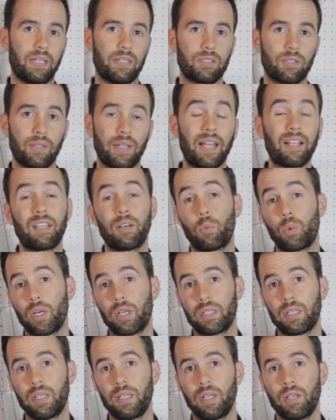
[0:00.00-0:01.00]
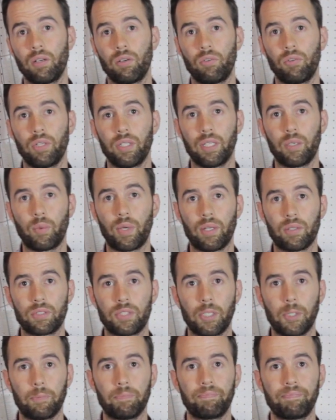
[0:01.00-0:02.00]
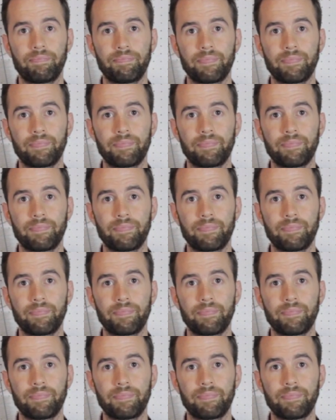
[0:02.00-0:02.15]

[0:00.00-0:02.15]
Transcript: and so that could work really well too.